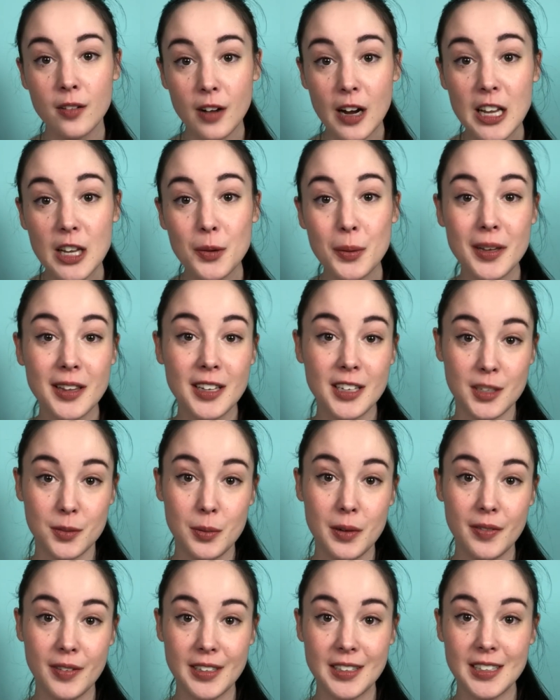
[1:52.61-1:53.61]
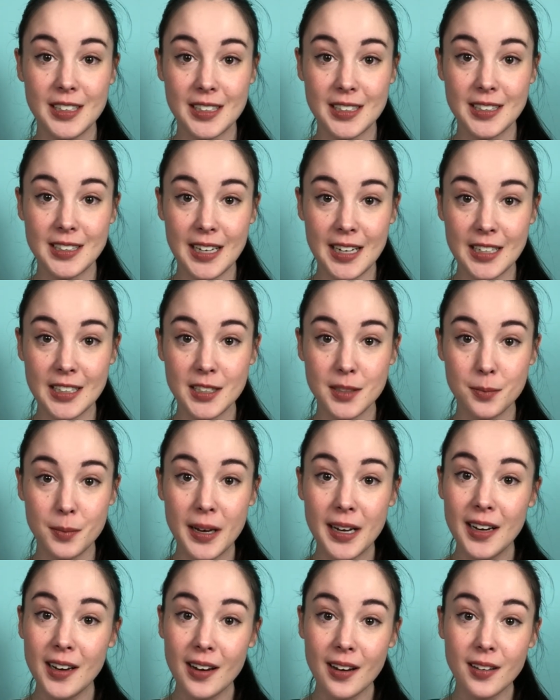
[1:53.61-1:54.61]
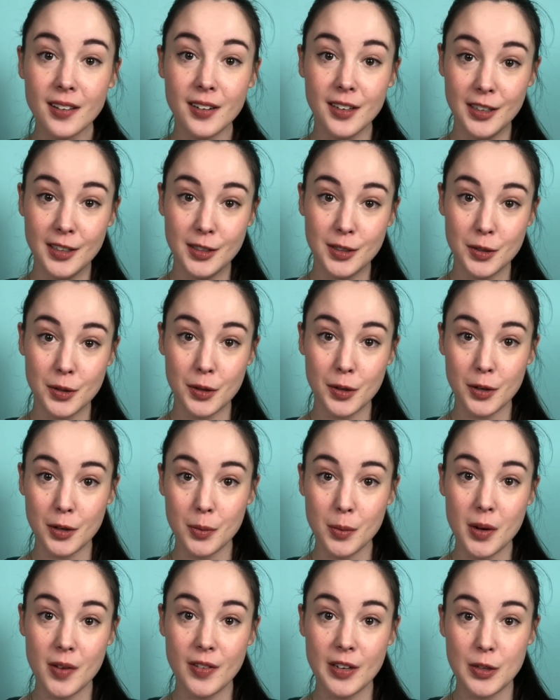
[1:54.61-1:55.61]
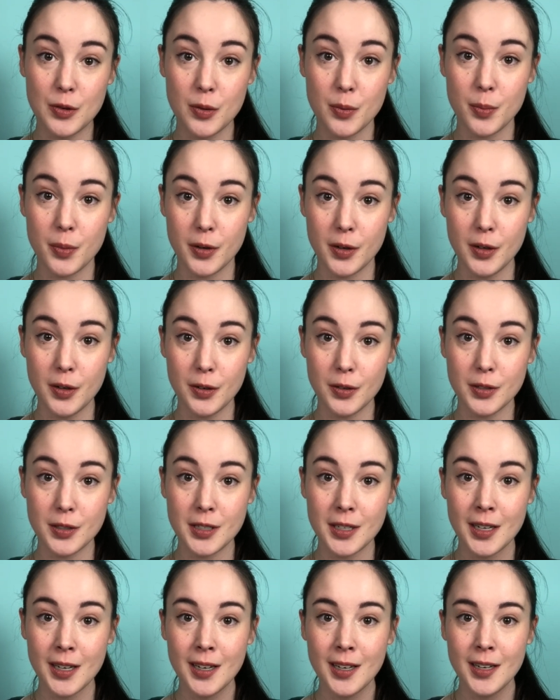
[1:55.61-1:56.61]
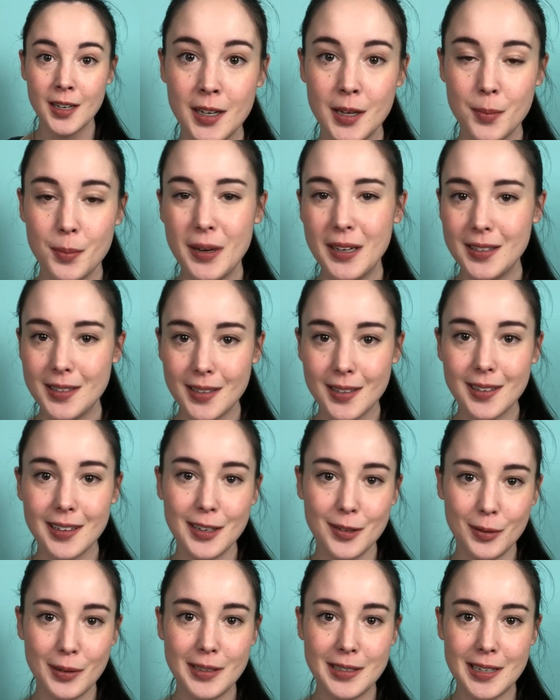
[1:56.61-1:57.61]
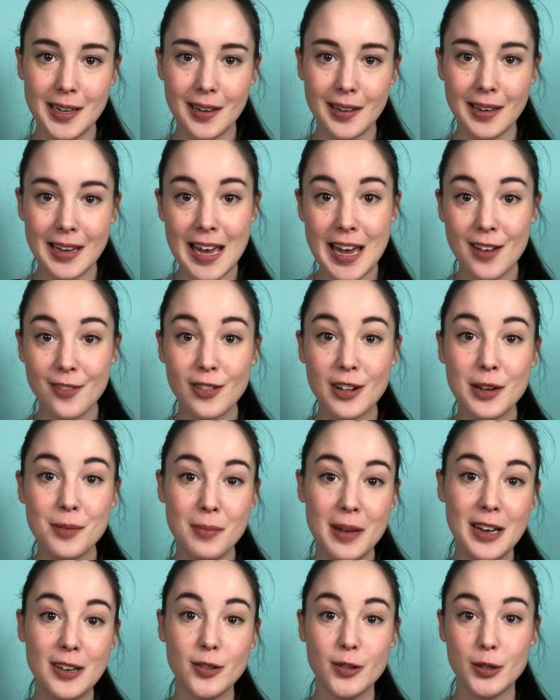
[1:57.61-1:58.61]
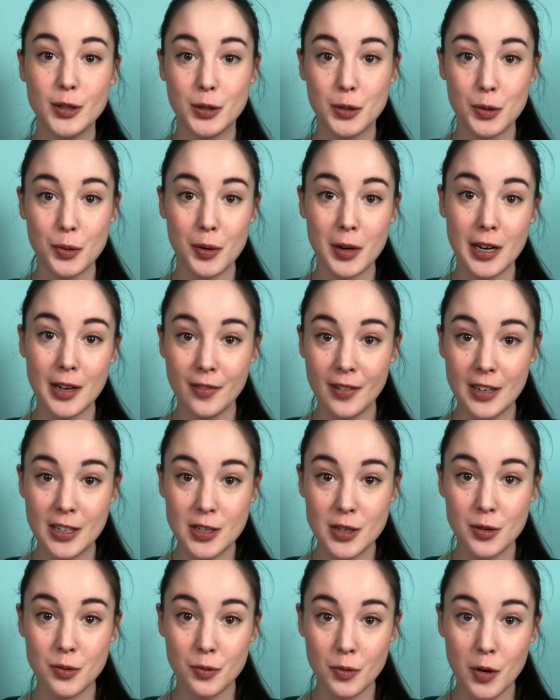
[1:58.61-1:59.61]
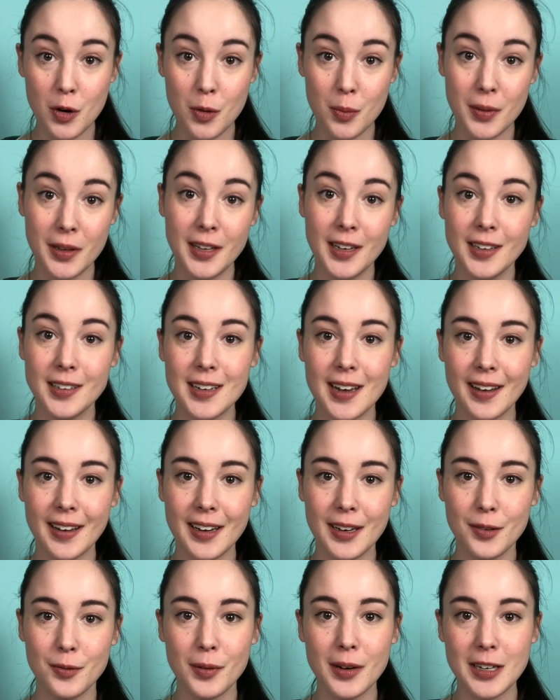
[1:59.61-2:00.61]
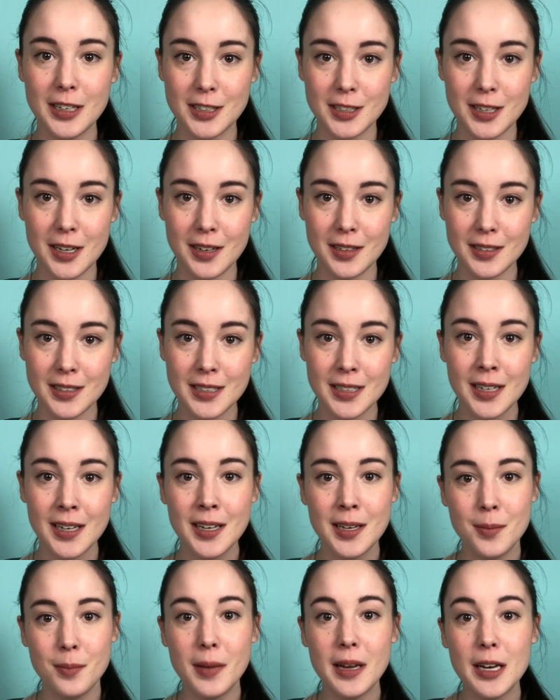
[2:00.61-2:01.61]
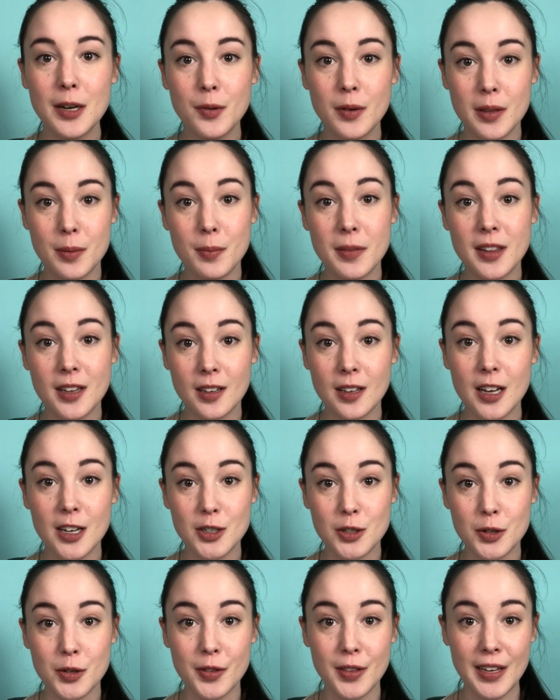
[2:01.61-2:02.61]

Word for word: Following this movie's success, many other historical movies were produced, basically retelling every major story of ancient Rome and the Italian Renaissance, many with mythological